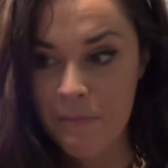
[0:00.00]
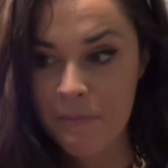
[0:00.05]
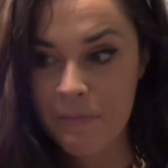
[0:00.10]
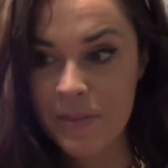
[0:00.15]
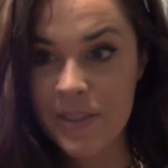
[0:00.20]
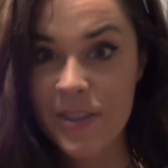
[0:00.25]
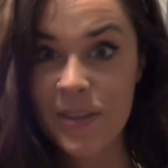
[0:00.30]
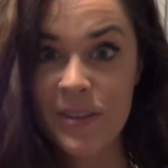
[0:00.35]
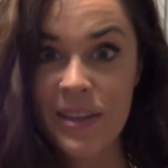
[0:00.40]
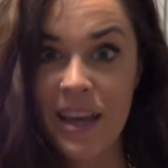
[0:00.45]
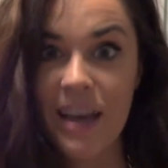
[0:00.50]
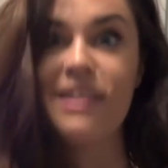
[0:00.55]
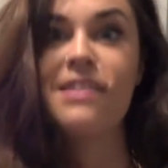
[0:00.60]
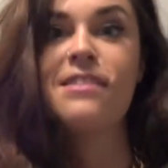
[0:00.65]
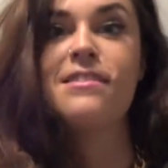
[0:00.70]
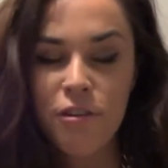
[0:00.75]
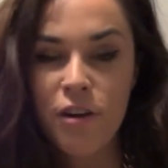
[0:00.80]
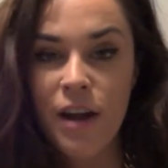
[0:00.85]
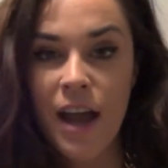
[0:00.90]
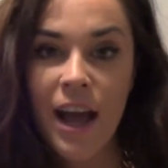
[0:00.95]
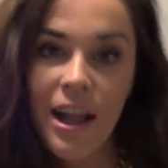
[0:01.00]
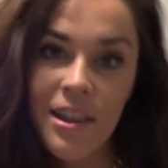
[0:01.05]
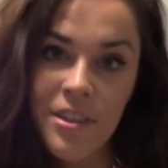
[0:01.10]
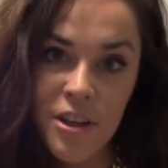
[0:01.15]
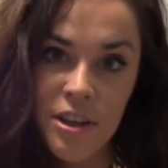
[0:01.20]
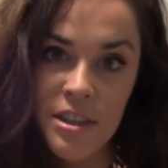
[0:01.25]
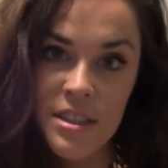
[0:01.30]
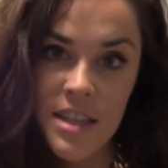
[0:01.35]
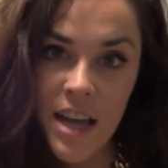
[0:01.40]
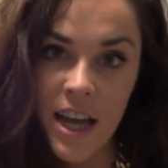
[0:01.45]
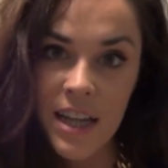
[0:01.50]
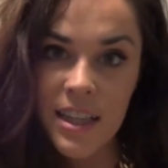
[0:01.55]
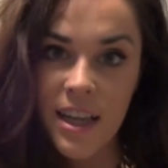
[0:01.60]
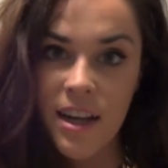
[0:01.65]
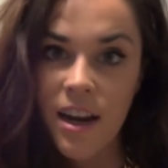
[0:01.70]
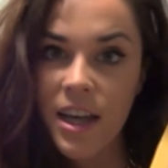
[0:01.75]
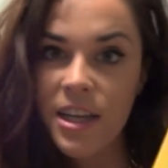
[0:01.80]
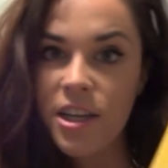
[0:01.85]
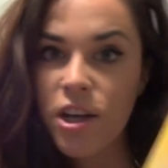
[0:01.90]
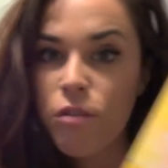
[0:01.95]
So yeah. For a healthier snack then,
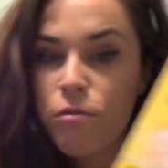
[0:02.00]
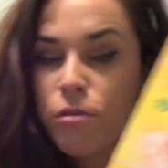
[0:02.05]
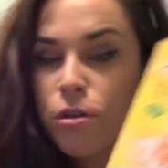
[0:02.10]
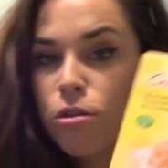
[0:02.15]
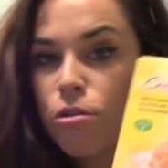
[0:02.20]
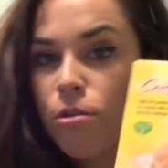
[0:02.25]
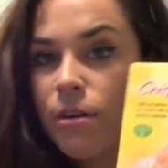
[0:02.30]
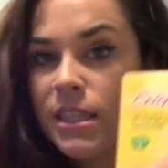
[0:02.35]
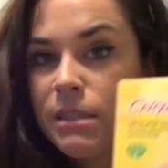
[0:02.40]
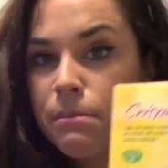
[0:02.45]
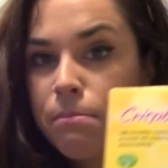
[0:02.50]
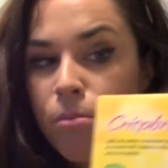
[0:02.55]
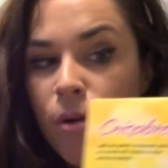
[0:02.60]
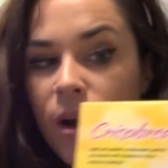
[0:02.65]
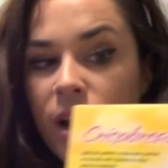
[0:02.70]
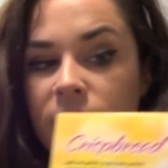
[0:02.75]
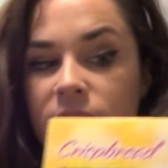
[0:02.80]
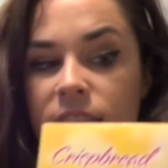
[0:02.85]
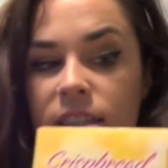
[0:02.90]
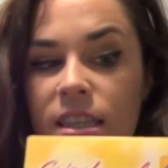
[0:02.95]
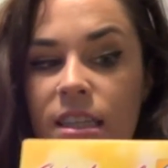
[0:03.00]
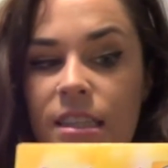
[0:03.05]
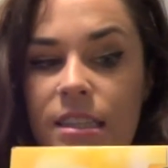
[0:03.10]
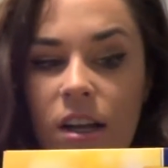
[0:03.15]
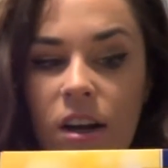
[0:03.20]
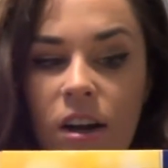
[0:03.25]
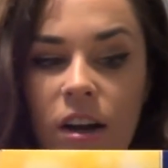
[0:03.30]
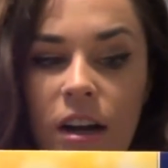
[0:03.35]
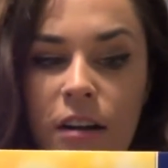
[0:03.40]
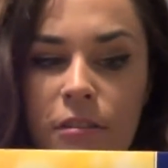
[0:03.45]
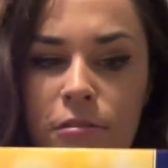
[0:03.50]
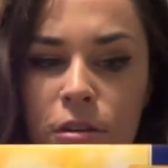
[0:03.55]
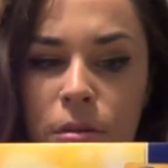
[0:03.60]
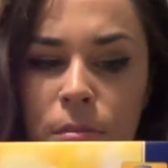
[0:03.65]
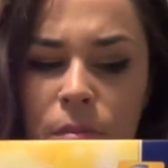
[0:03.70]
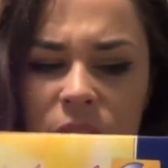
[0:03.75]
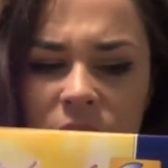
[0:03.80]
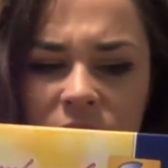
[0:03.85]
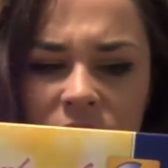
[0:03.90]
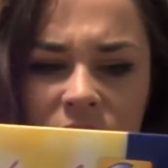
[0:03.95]
I go for crisp bread. These are
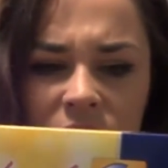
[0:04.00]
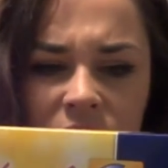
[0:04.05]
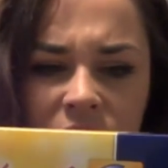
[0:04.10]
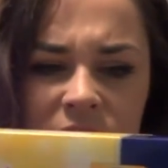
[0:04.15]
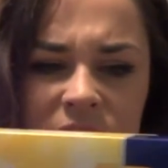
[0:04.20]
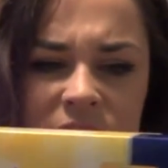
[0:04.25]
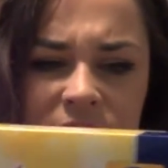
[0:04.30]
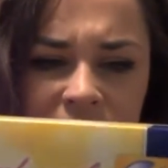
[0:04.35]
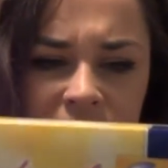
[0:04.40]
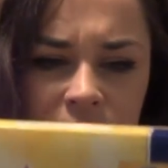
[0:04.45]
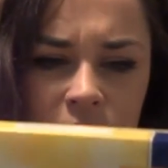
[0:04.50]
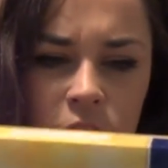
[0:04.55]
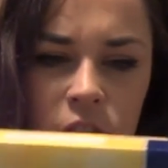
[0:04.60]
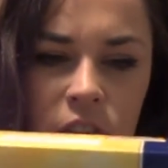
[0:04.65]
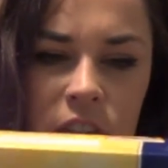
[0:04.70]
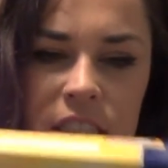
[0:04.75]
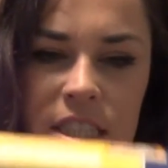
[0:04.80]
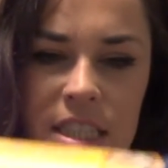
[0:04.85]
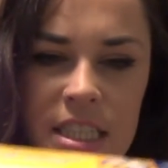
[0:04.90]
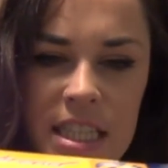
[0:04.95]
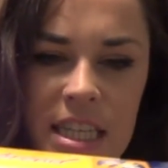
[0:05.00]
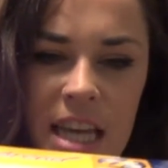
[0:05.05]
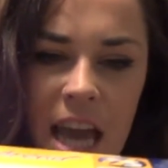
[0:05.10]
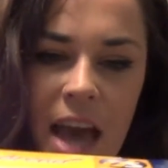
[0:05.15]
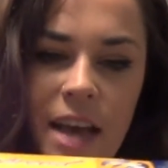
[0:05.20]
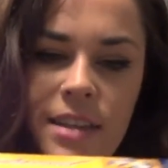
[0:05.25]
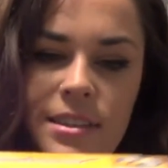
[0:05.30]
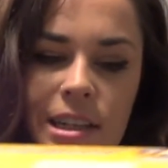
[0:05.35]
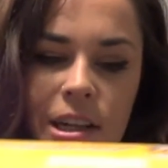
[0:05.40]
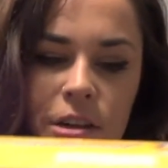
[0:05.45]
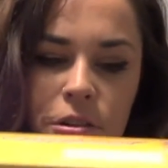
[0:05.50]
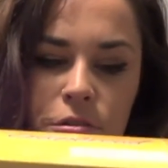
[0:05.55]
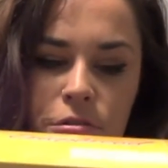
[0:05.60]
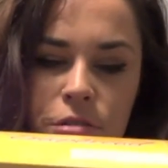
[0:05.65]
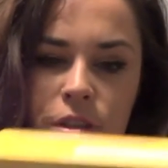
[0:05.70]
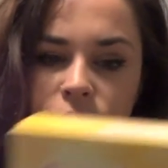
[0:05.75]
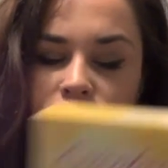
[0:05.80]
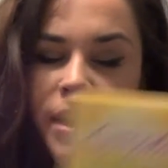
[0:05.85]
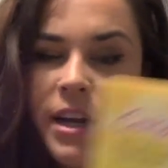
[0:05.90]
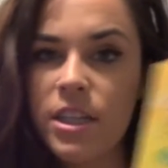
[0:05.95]
from they're called the DS
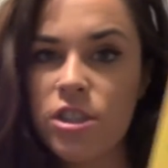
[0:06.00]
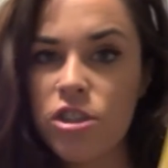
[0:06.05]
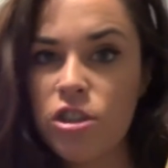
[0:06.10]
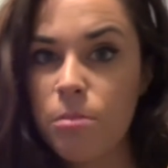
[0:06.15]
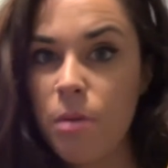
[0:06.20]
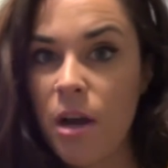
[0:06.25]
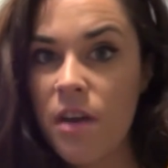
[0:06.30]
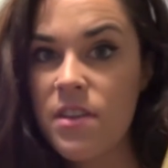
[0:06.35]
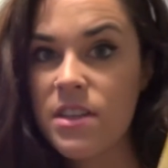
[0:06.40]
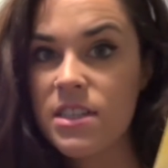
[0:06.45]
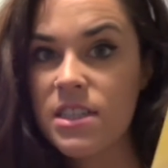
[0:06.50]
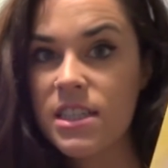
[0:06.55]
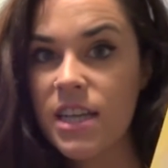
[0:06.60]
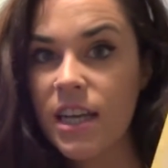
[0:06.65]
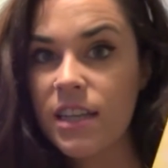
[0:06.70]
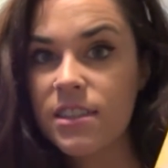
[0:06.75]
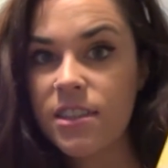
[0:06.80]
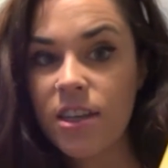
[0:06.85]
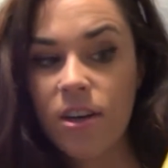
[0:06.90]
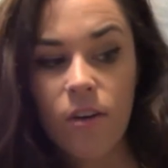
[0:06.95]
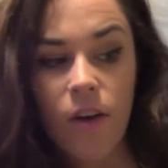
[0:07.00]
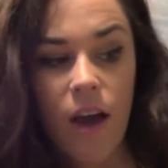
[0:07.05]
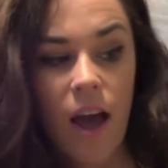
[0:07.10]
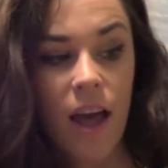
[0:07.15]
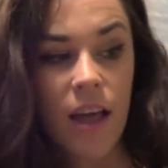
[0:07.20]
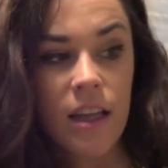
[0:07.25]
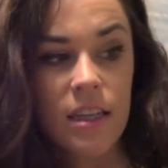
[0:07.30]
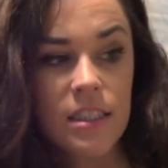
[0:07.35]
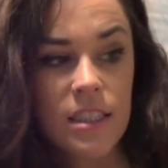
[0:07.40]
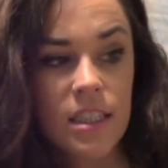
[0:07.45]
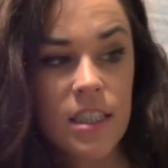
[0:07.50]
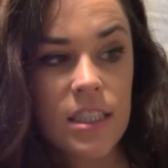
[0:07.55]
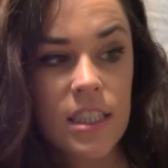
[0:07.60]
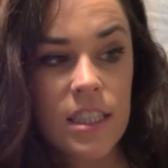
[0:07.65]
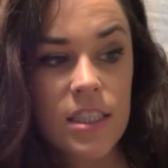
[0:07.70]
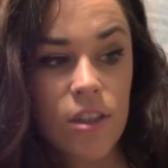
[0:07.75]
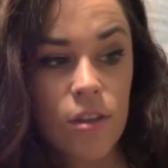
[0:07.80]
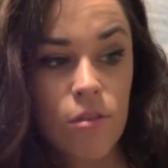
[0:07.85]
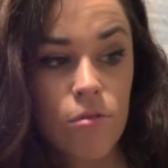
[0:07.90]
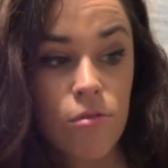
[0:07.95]
gluten-free range, and you buy these in Tesco, and
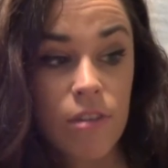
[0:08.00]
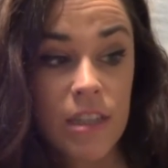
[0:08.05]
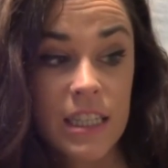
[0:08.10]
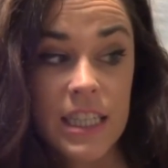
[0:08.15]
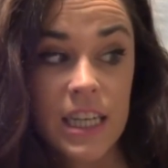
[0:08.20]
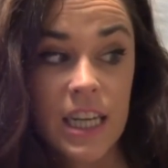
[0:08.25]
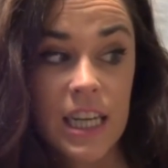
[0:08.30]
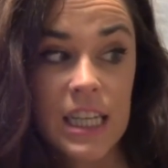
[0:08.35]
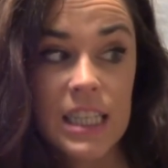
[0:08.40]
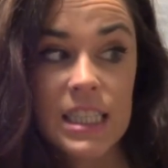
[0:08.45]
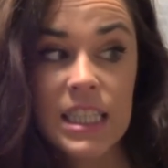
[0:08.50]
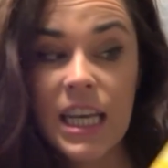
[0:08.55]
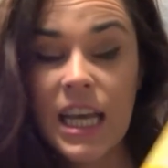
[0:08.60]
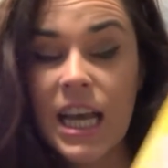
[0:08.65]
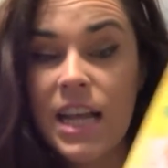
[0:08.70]
these are really nice.